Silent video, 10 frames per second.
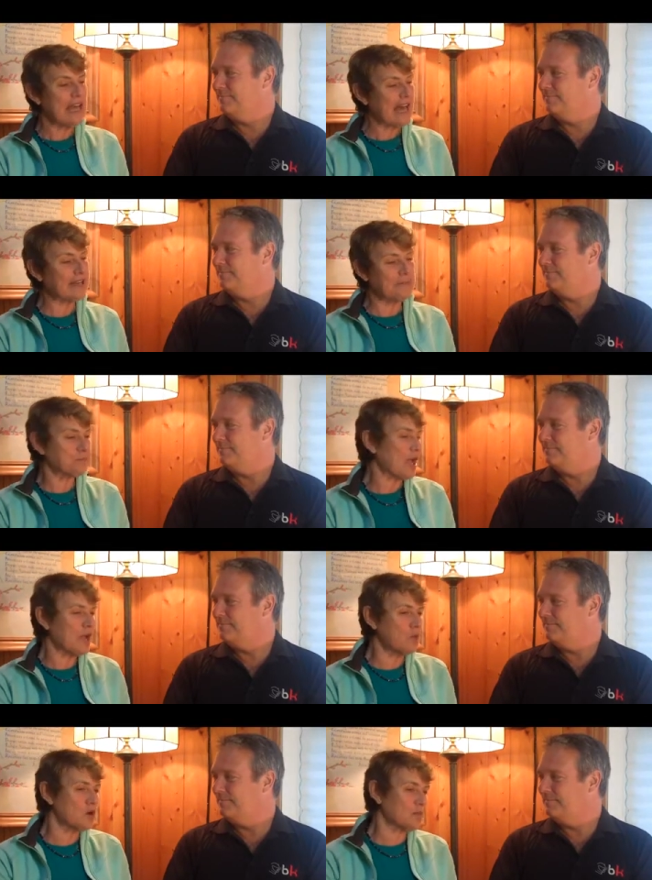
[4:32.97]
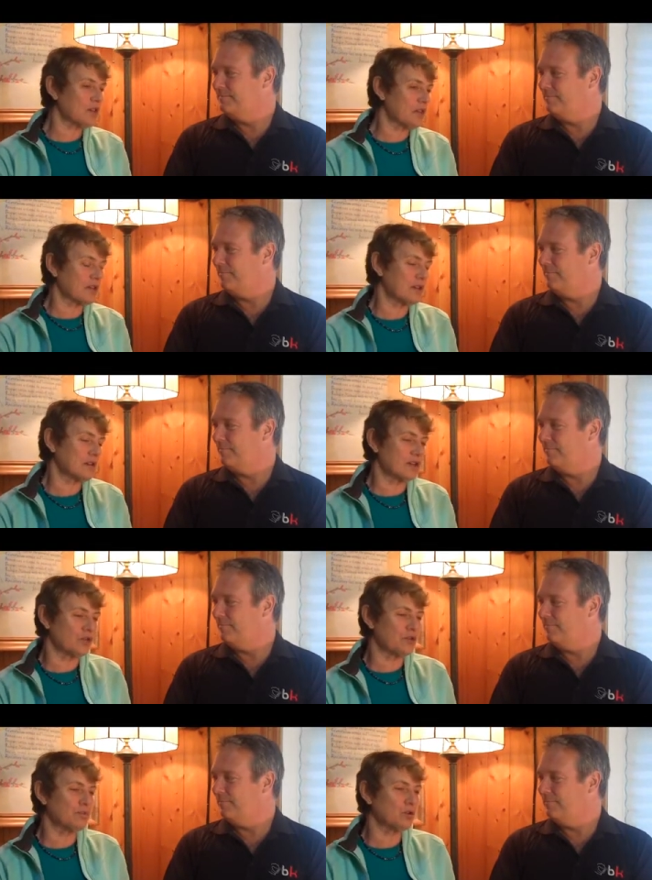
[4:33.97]
Speaker 1: And I work with a, a, a,
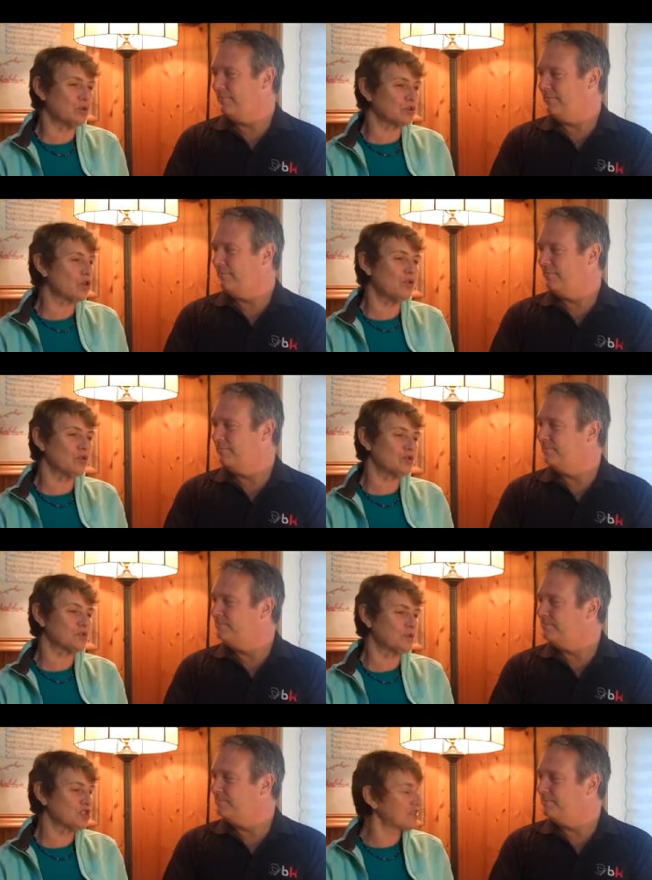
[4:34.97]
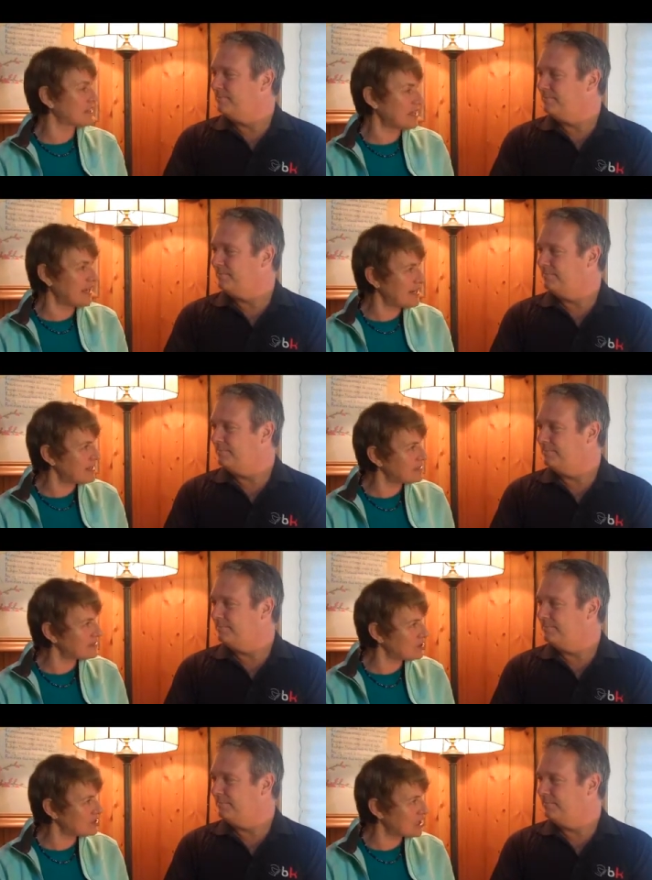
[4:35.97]
group called CAAWS, which is the Canadian
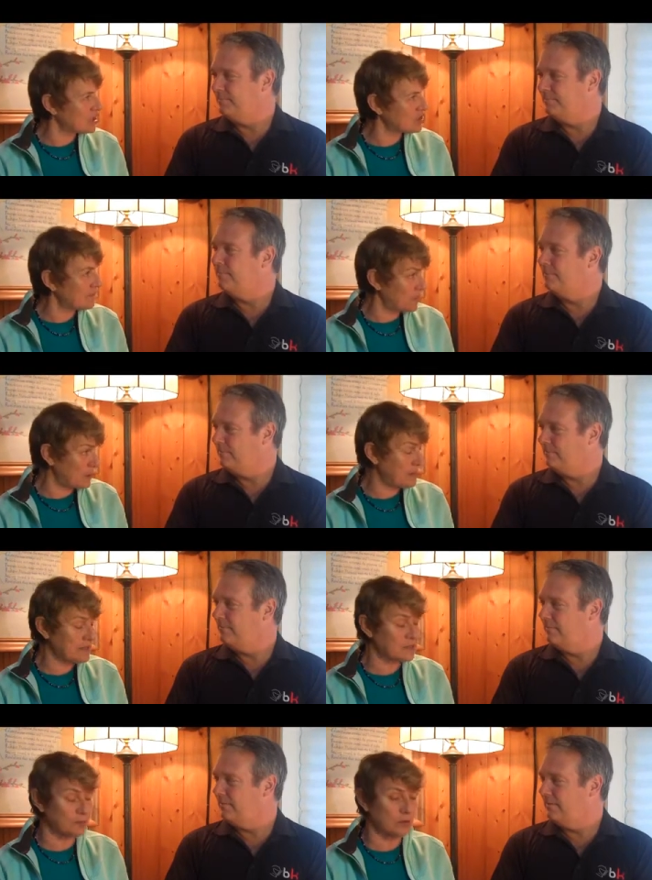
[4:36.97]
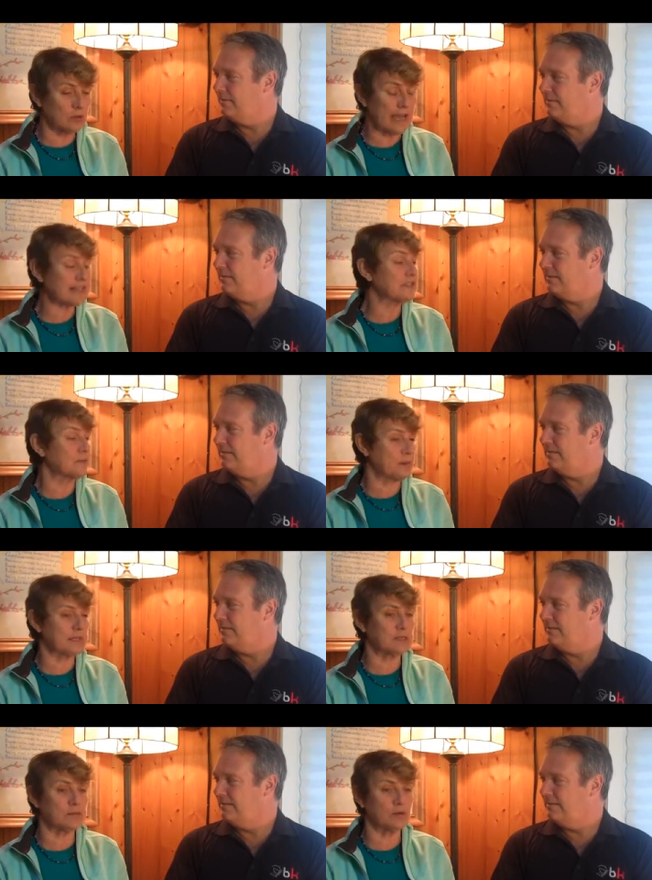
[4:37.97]
Association for Women in Sport, Active Women
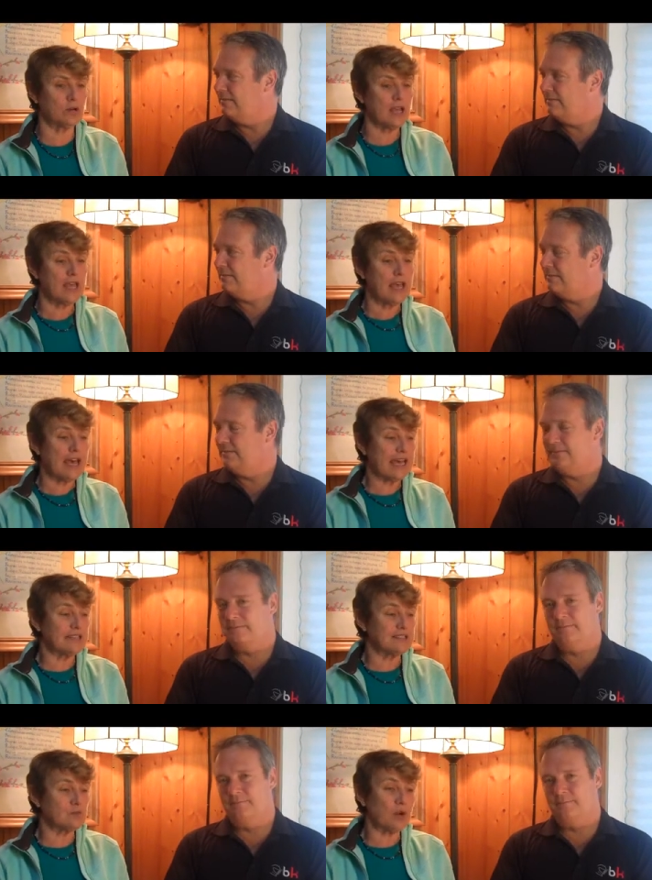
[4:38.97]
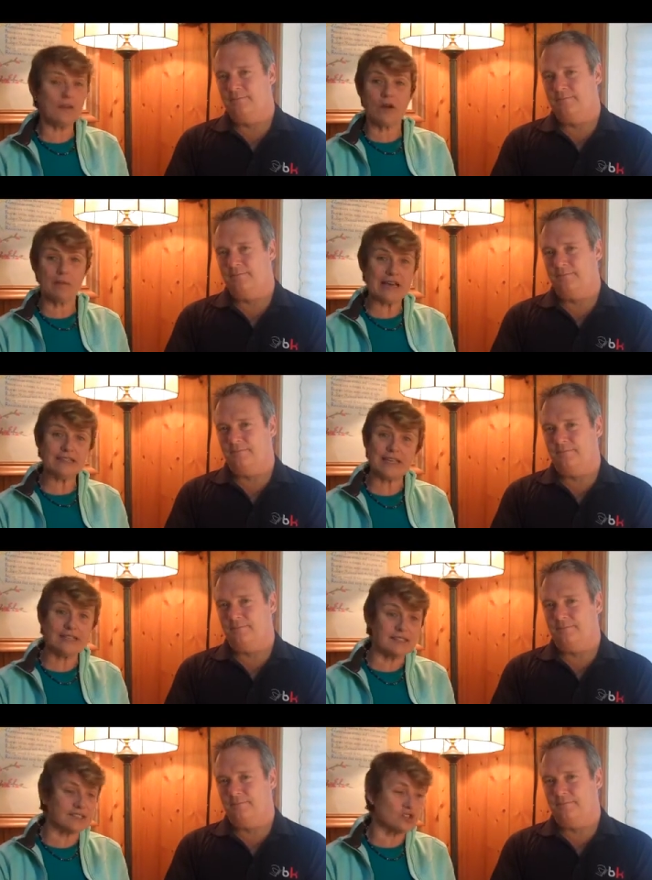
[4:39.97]
in Sport. And one of our
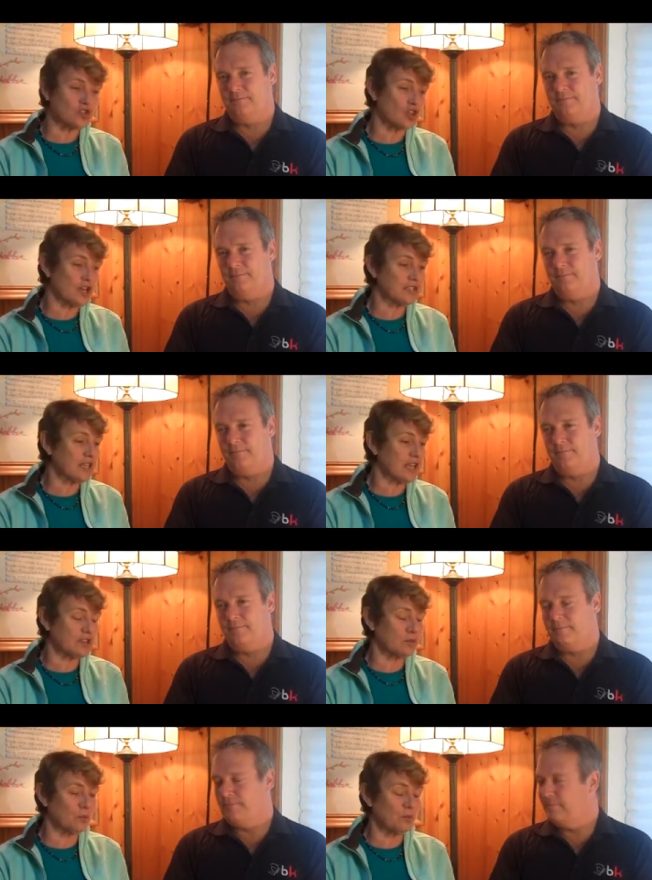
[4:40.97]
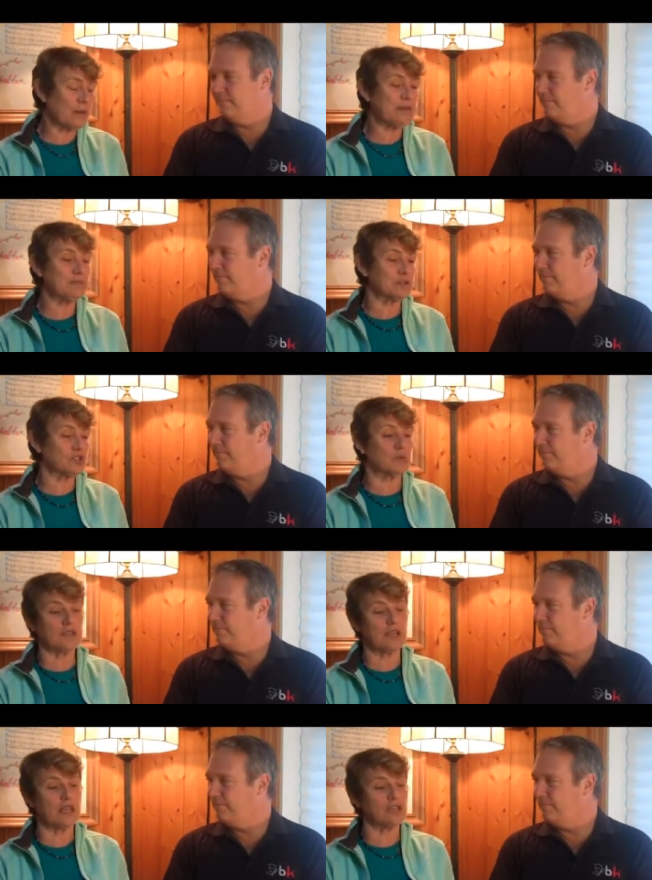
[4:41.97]
mandates is to try and get the women between
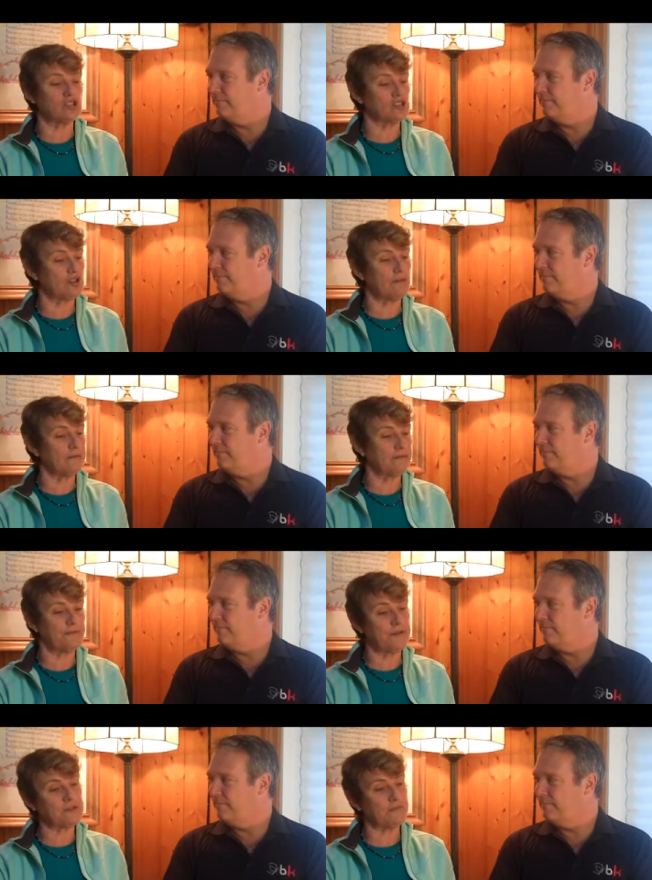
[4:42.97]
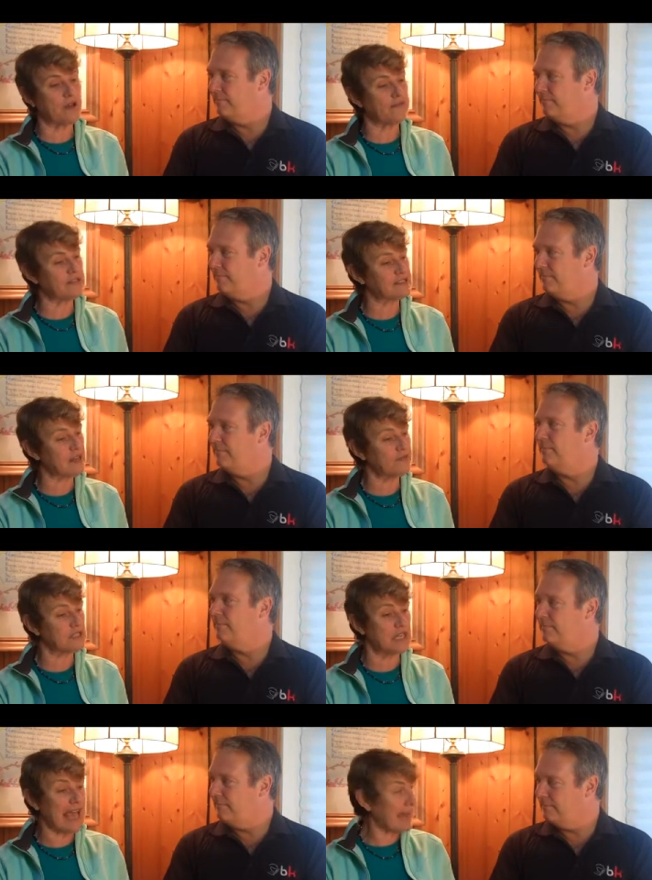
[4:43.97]
the ages of 55 and
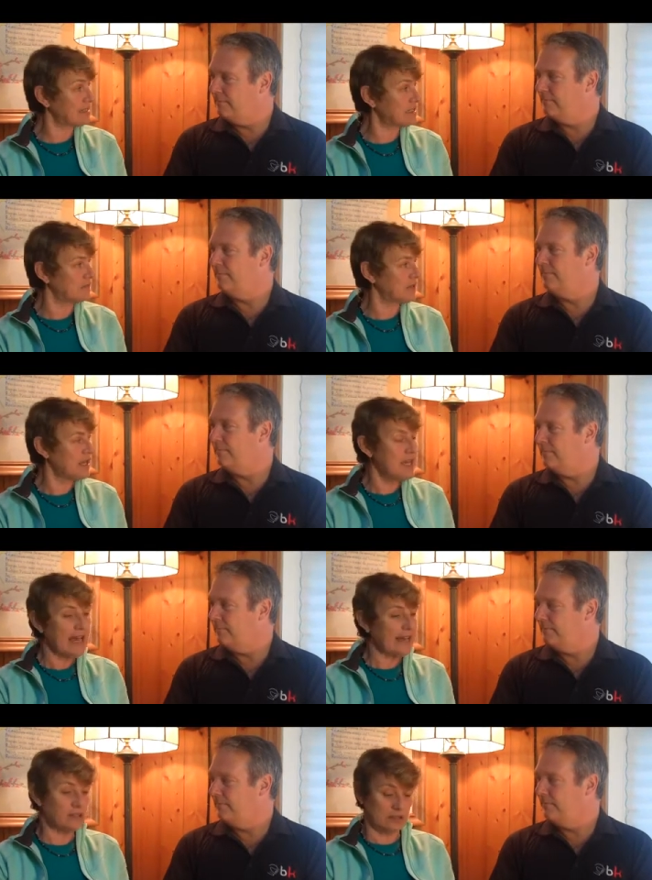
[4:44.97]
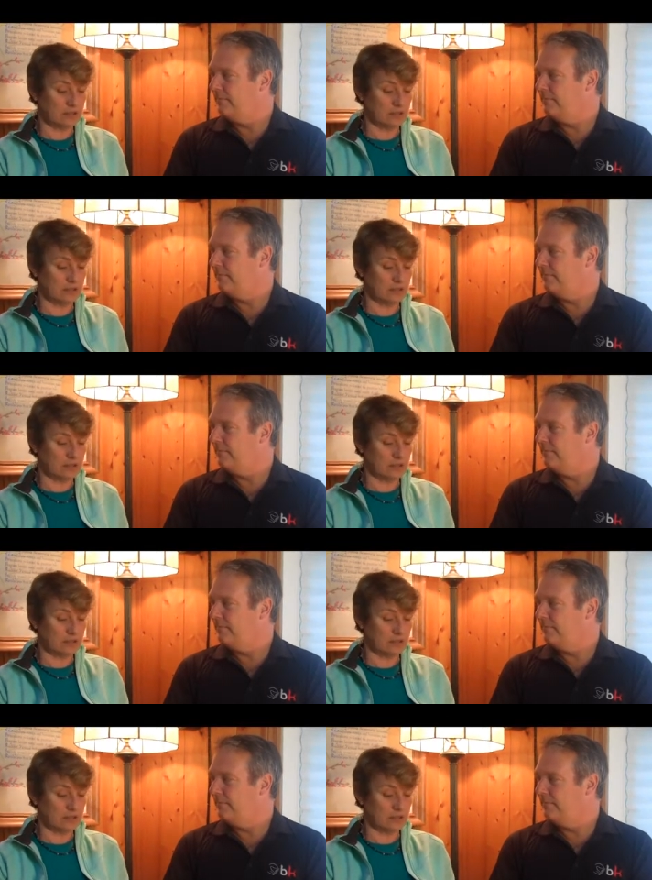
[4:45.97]
70 mm-hmm. active. Mm -hmm. And